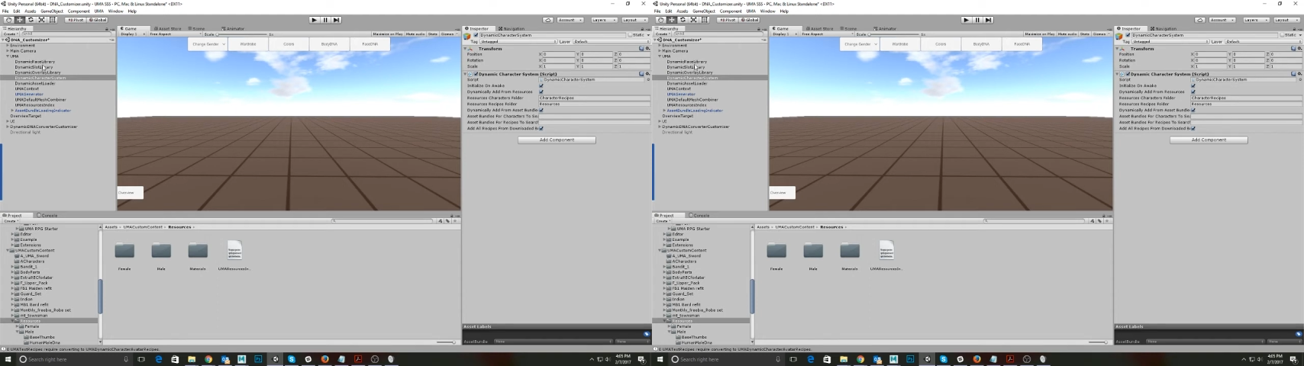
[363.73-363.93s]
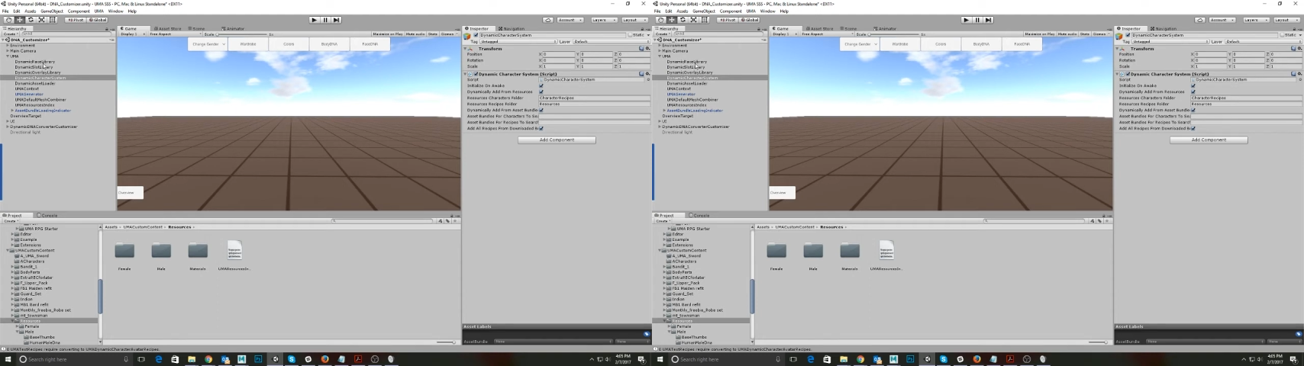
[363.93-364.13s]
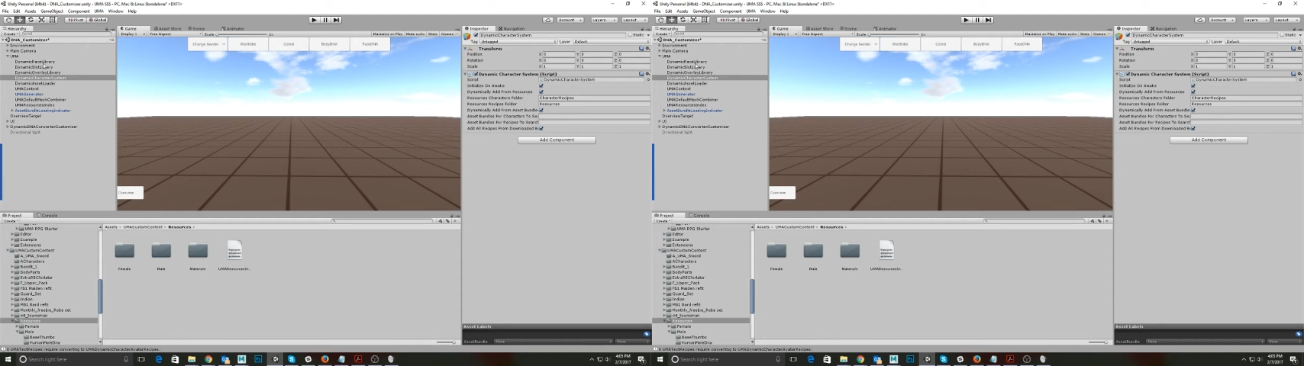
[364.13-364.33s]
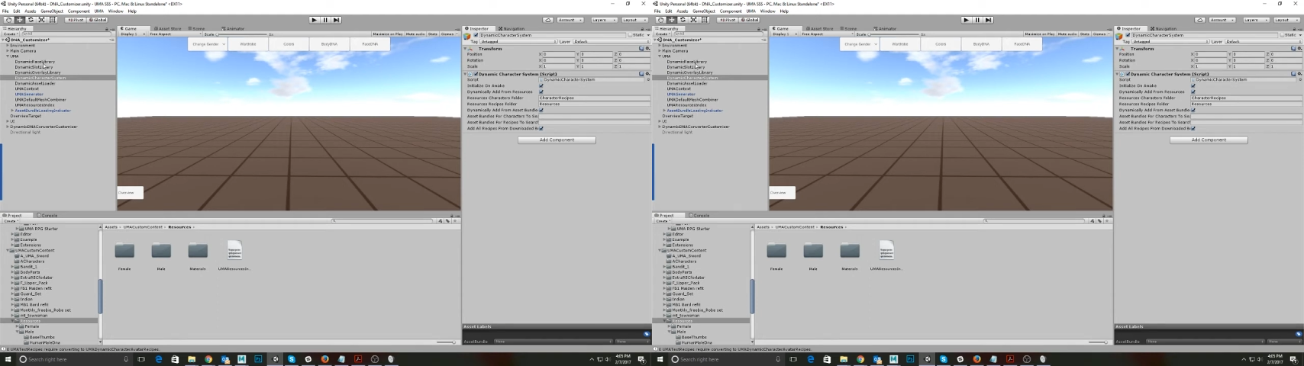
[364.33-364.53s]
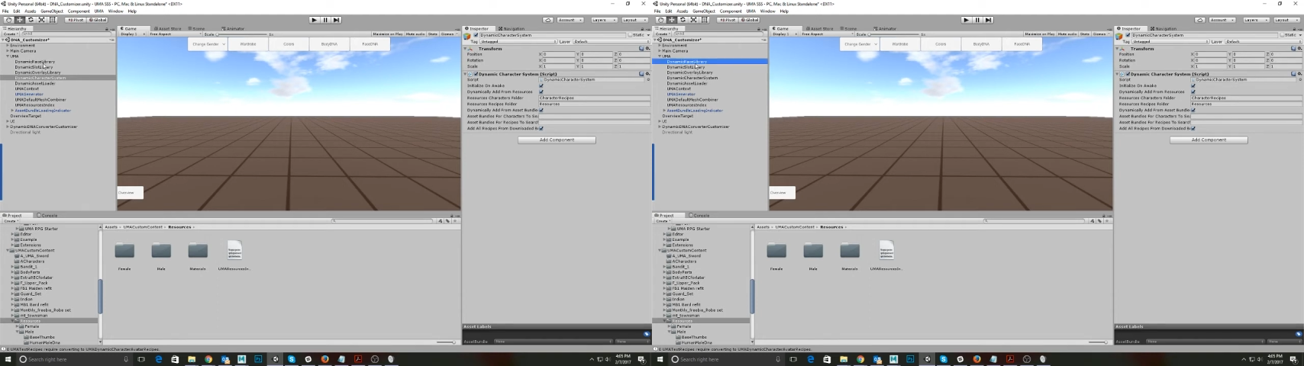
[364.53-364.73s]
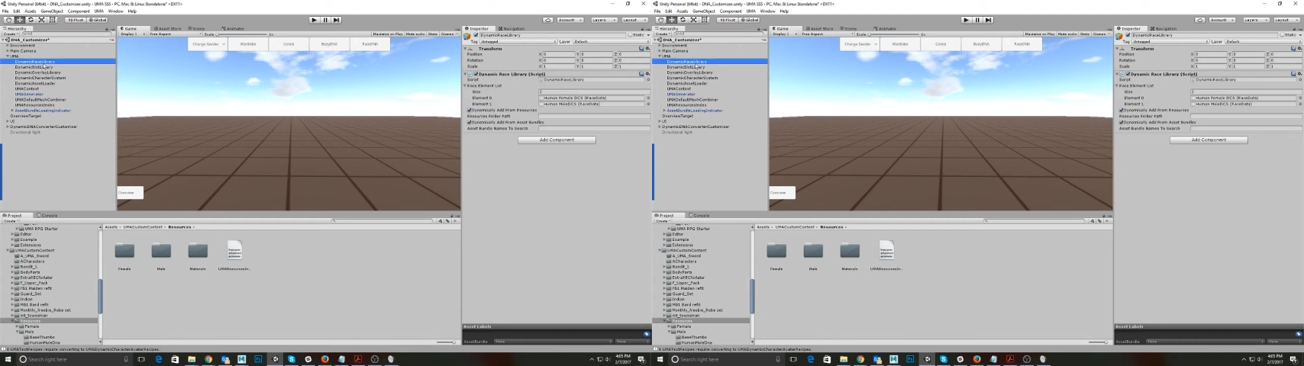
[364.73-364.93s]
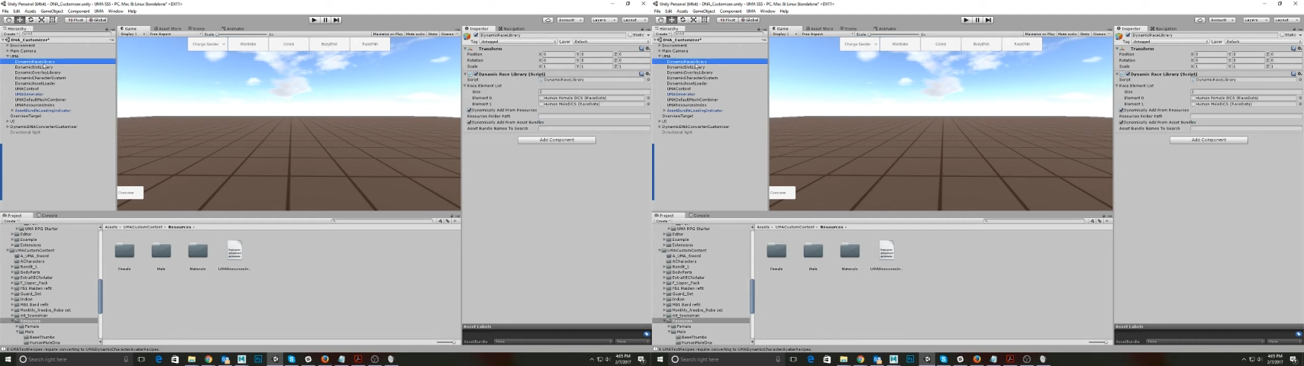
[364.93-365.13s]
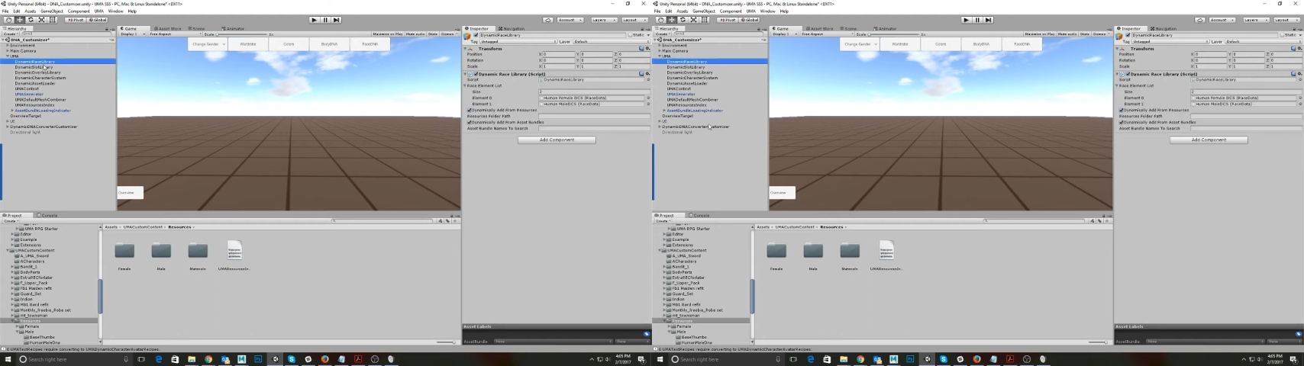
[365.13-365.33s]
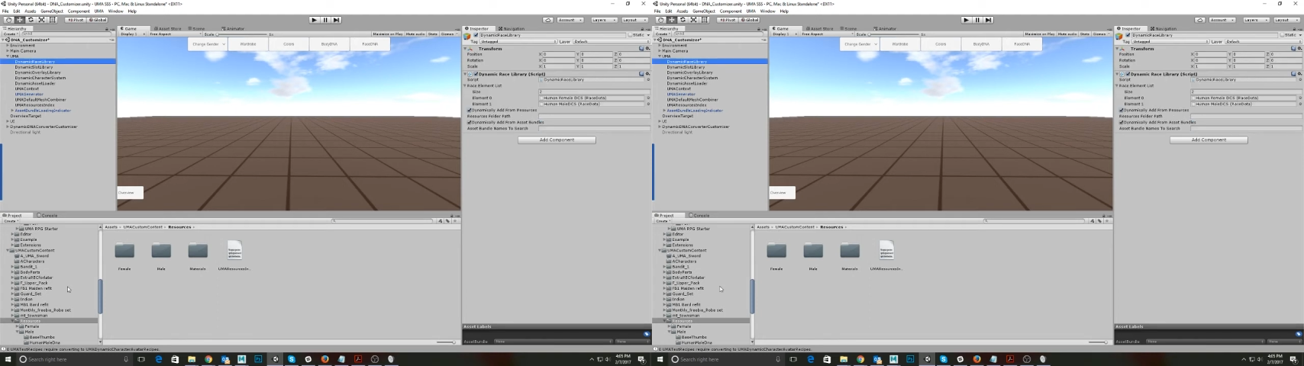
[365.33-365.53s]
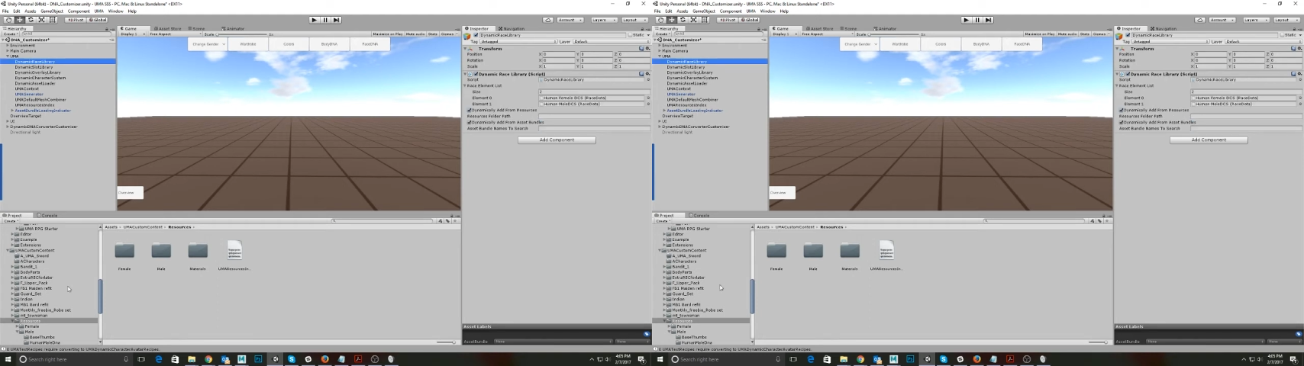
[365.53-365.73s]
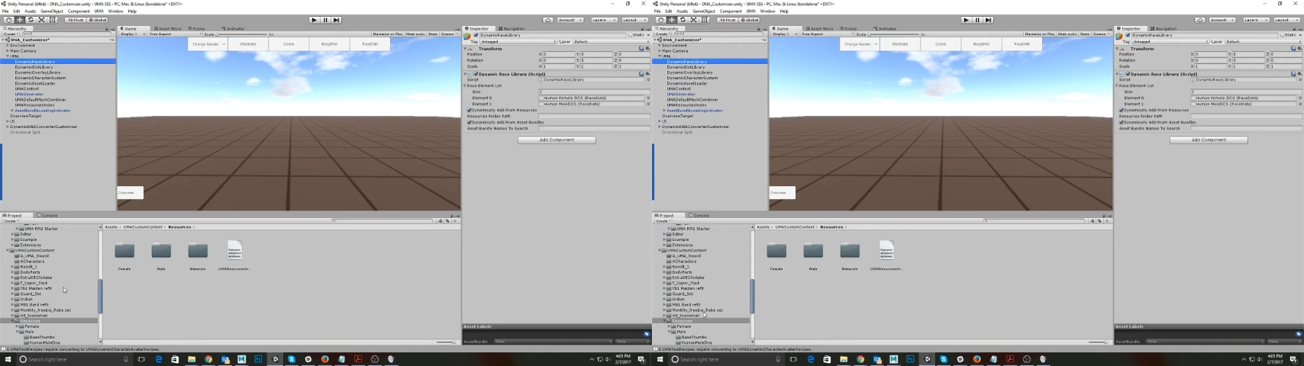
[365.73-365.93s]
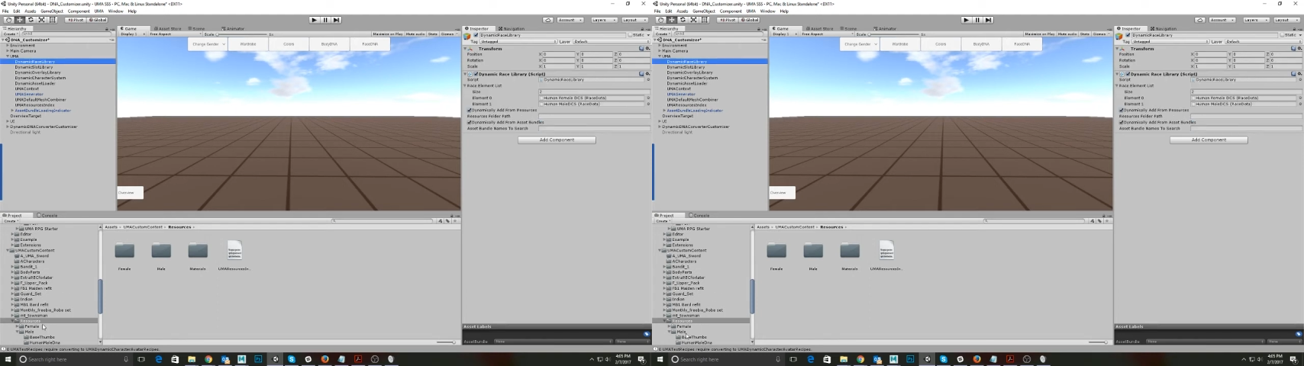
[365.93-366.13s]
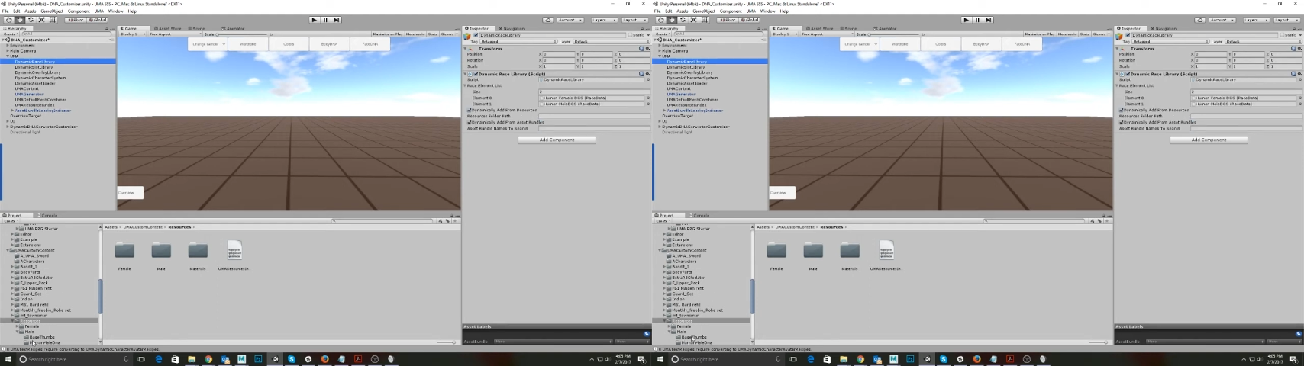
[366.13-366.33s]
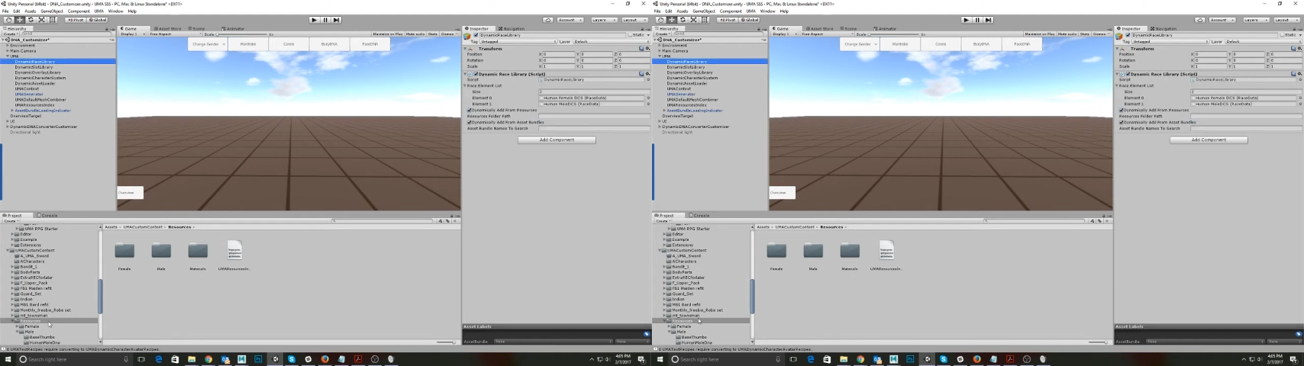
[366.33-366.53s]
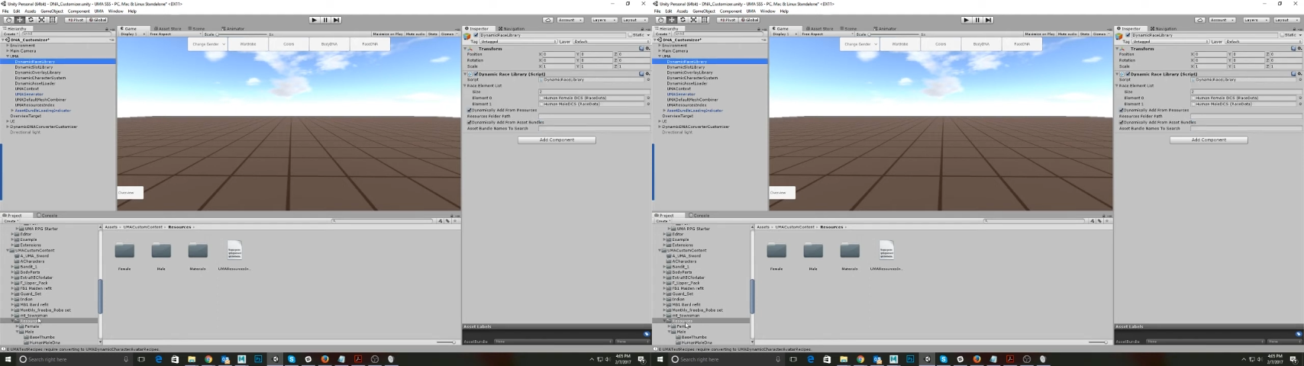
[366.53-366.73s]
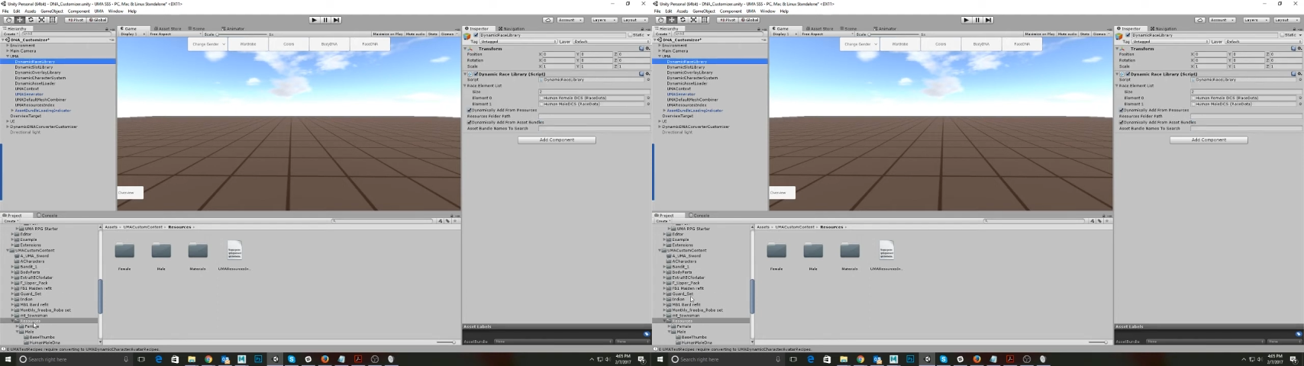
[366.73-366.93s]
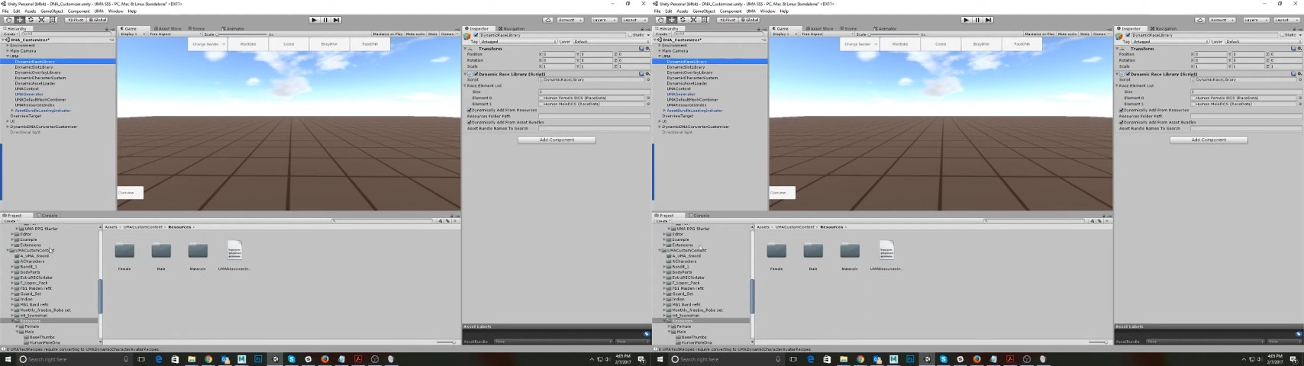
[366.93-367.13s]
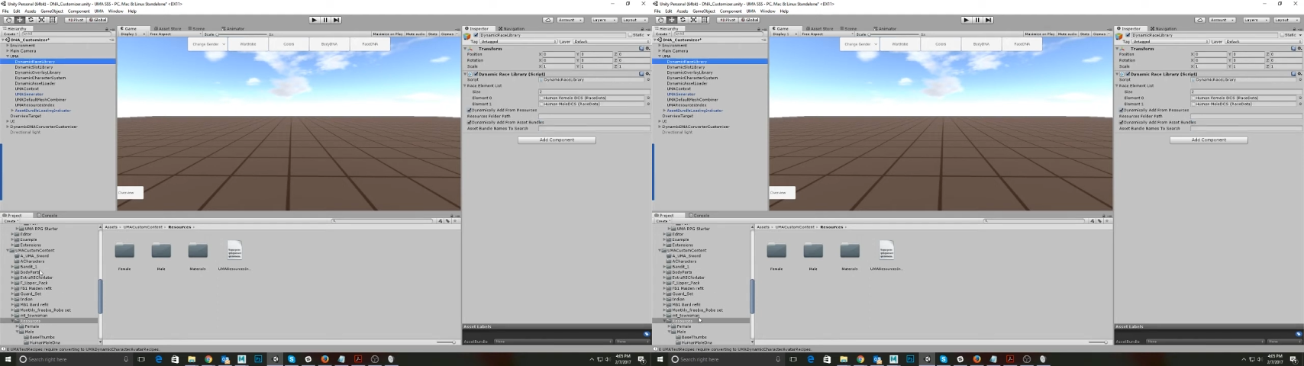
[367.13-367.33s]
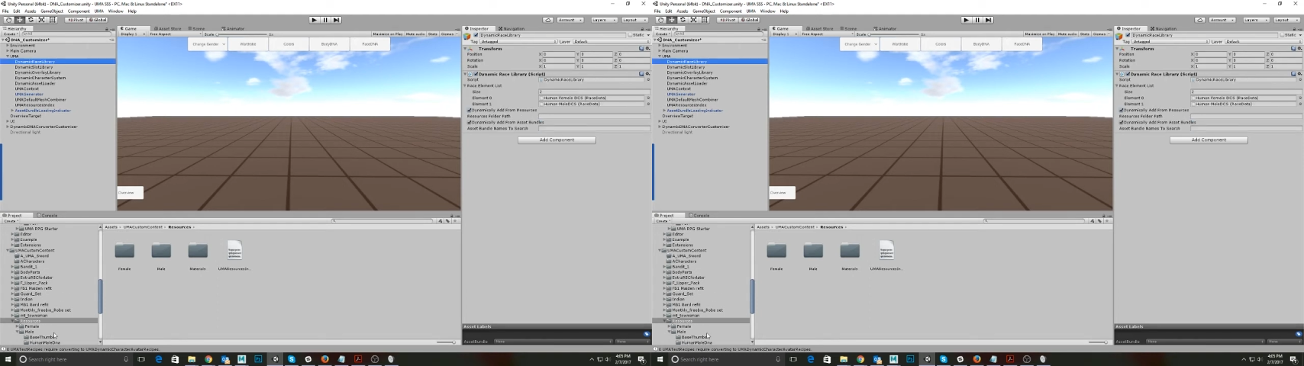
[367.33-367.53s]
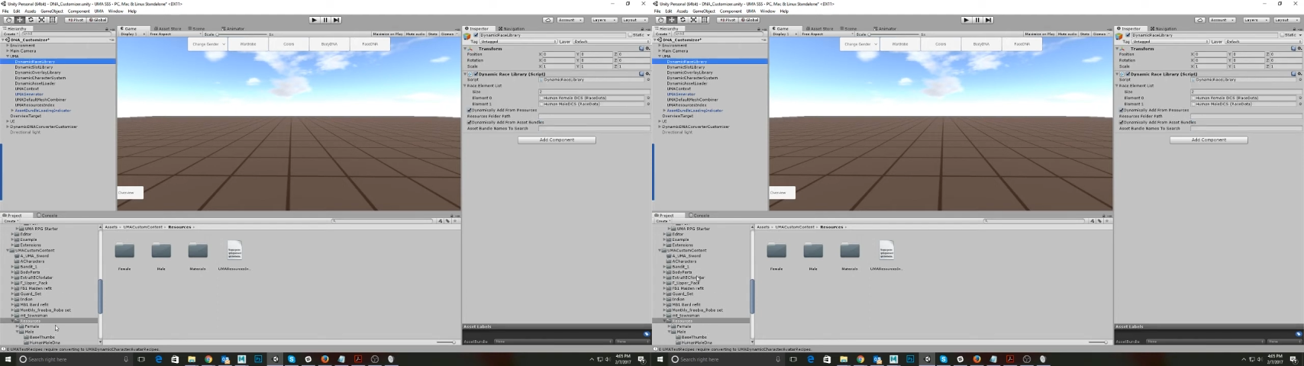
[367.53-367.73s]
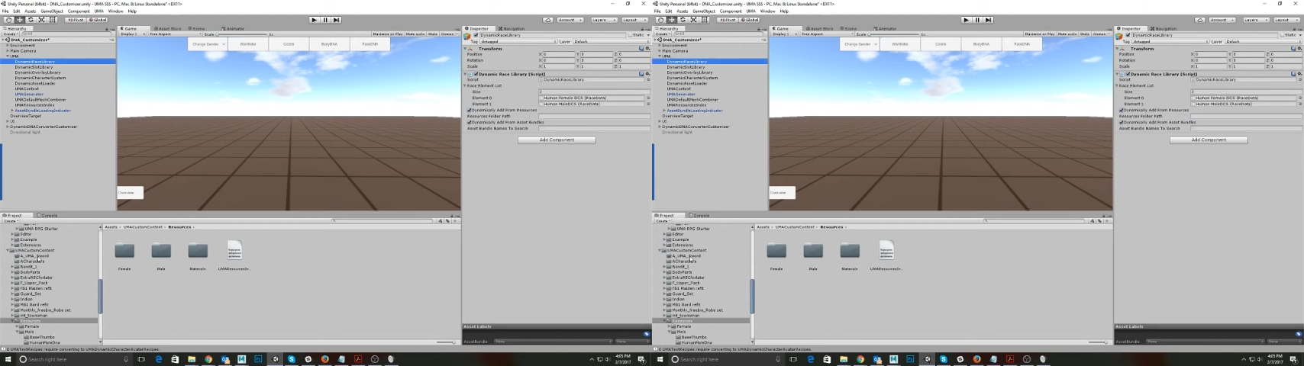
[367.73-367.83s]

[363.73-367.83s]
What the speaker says: [unreadable: no face in view]